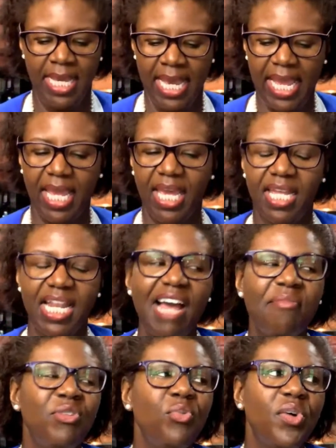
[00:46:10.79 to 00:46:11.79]
And I've
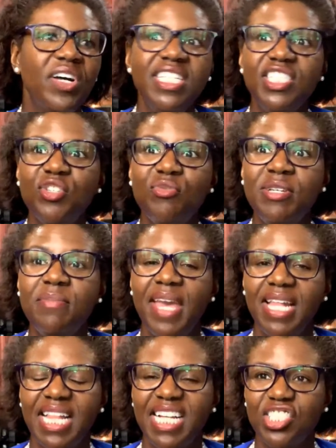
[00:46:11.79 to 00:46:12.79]
been wanting to
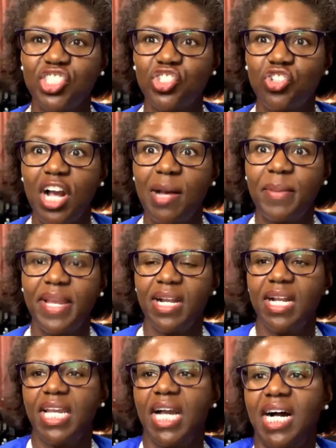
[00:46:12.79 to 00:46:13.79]
remake that
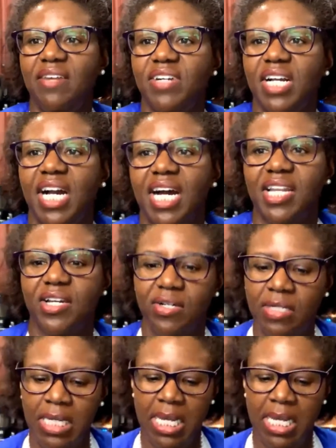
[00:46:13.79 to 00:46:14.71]
strawberry avocado.